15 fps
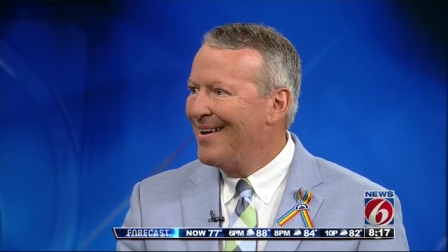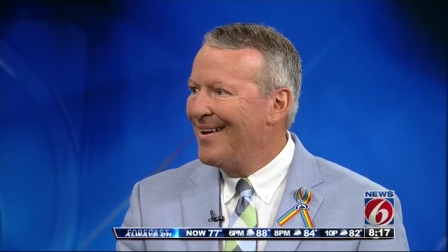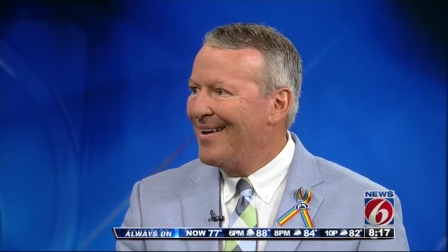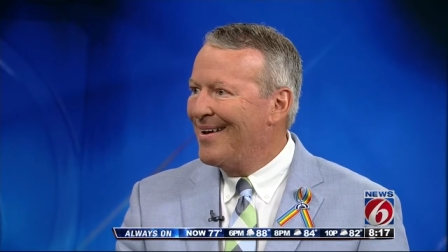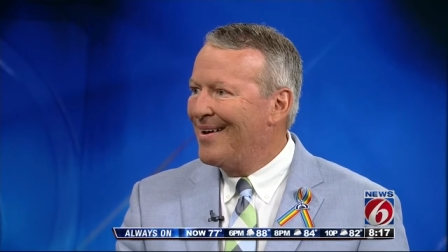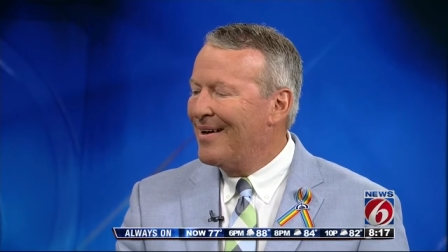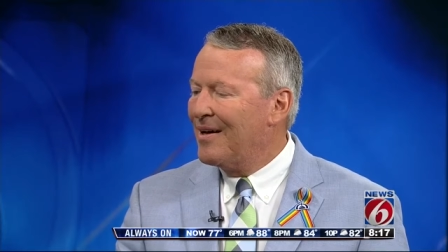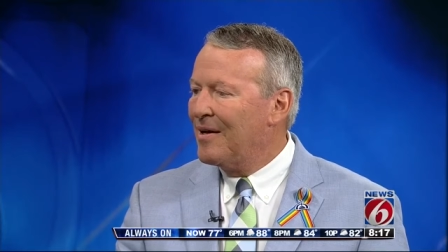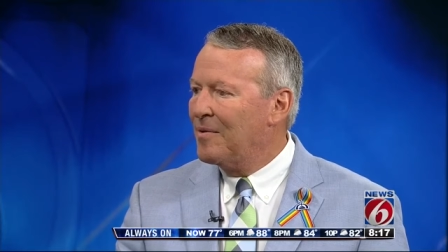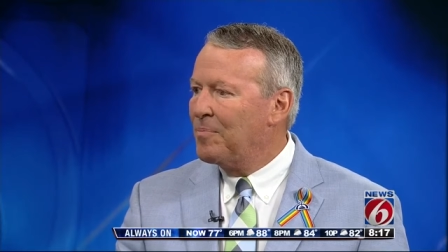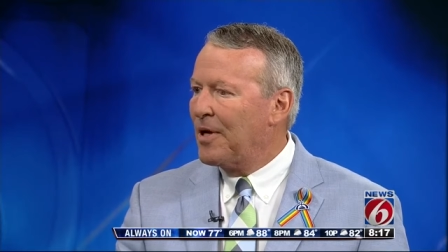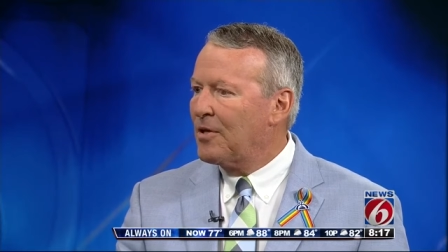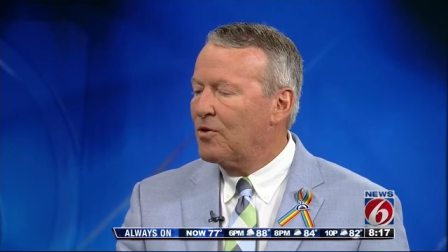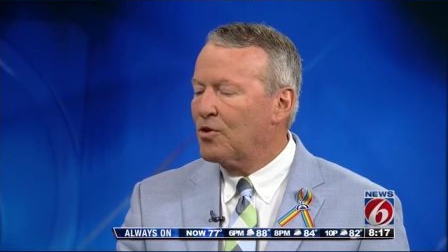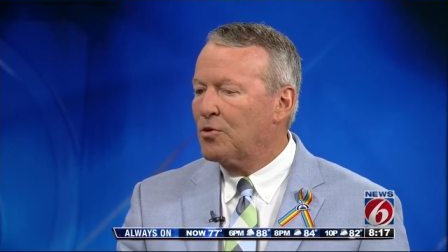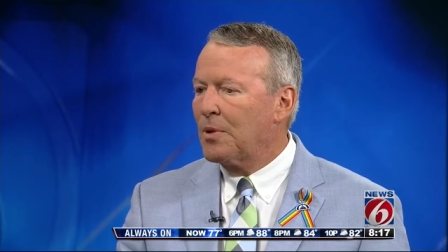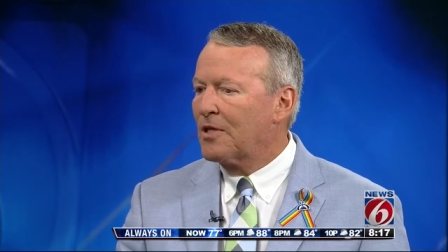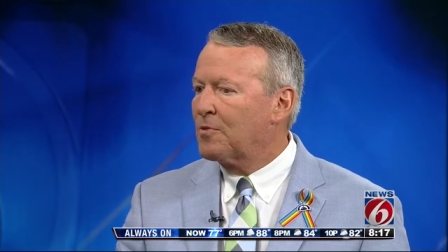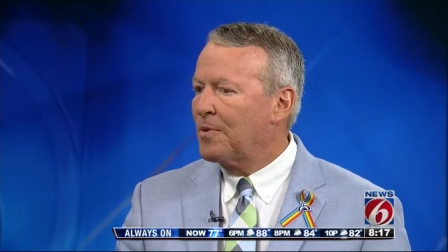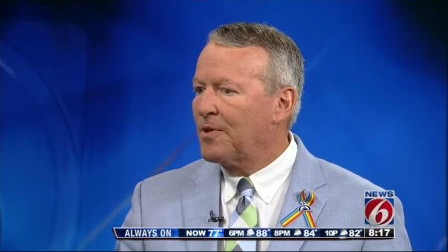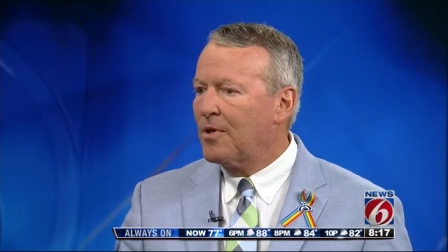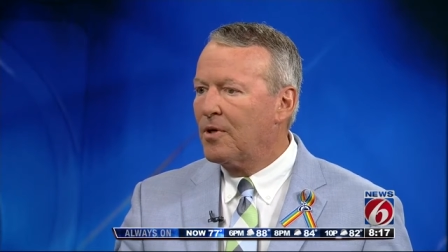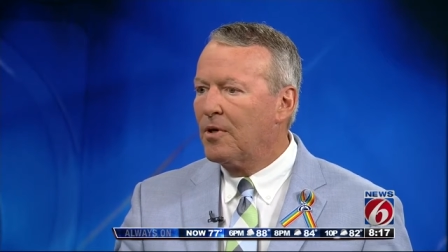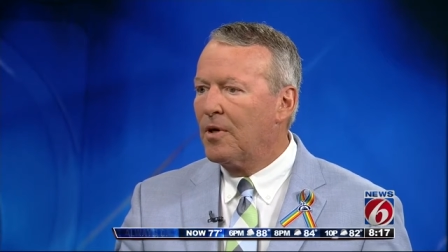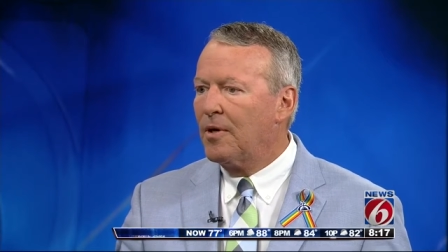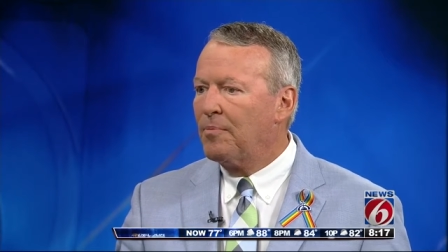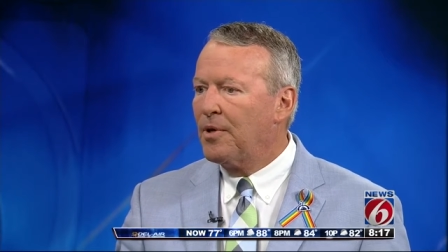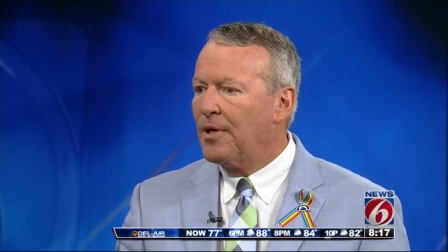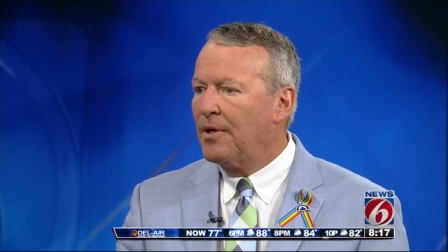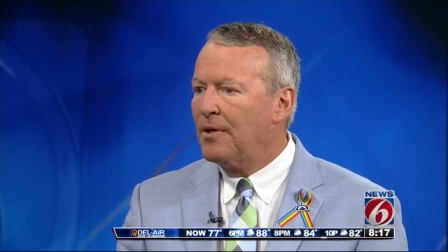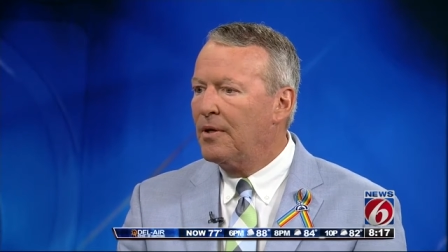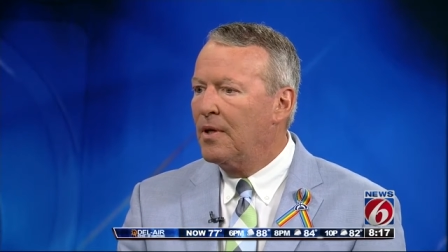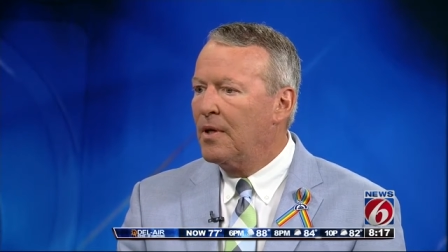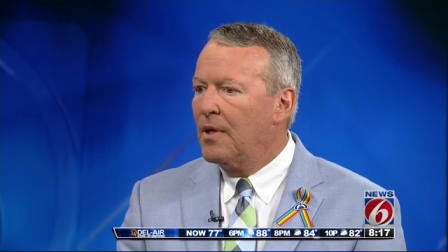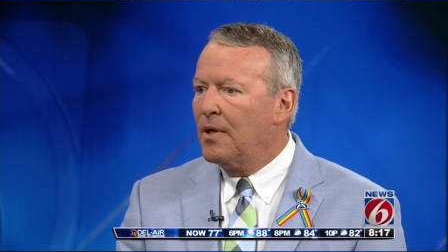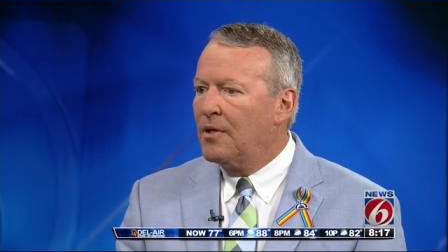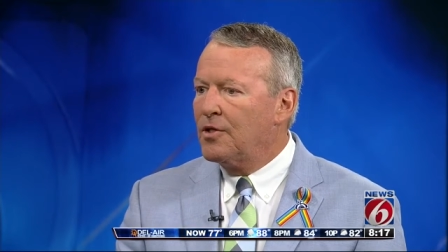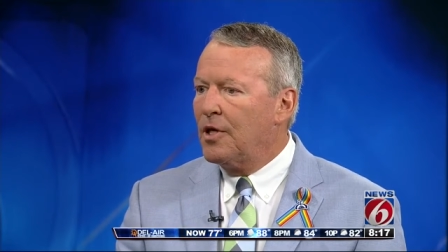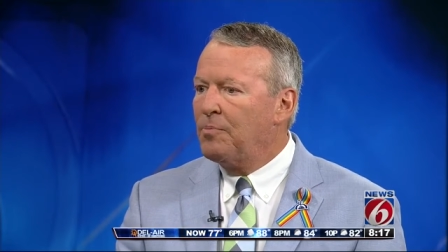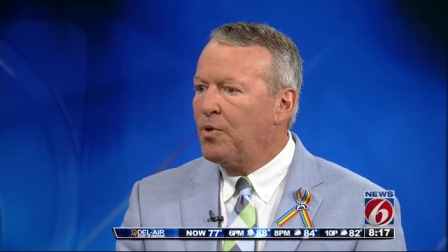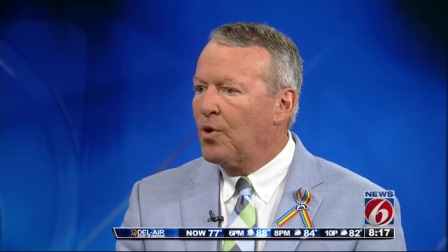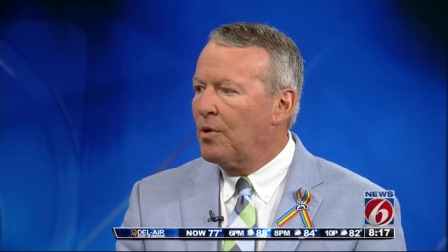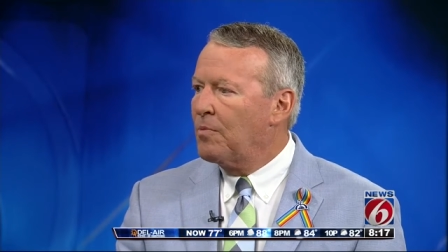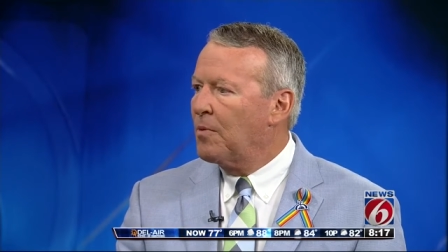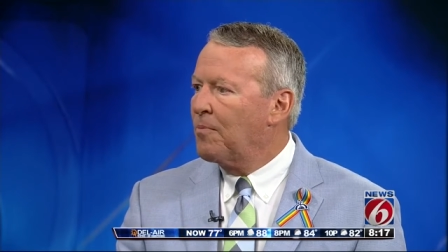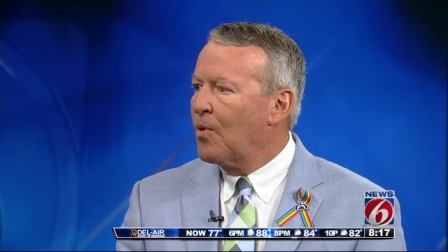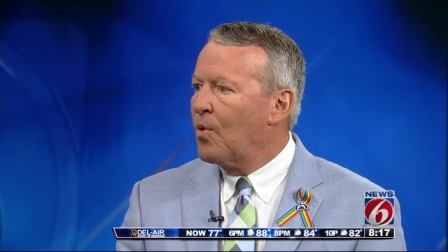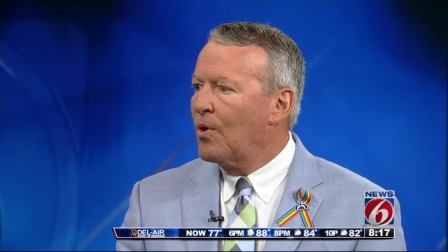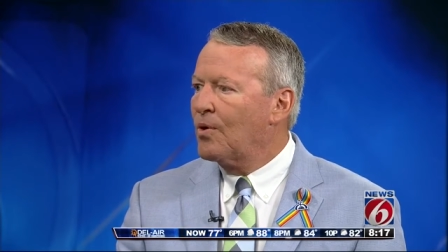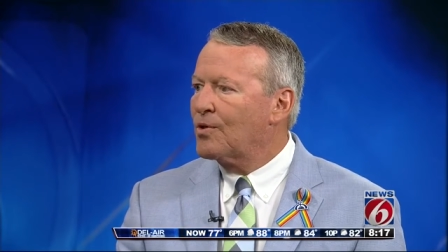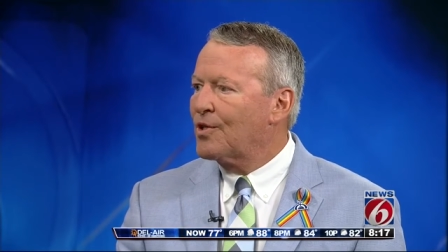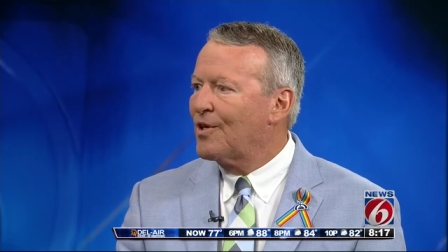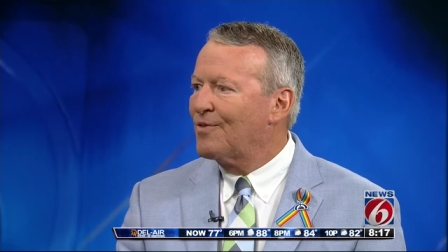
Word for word: uh, pay their respects. But there have been temporary memorials that have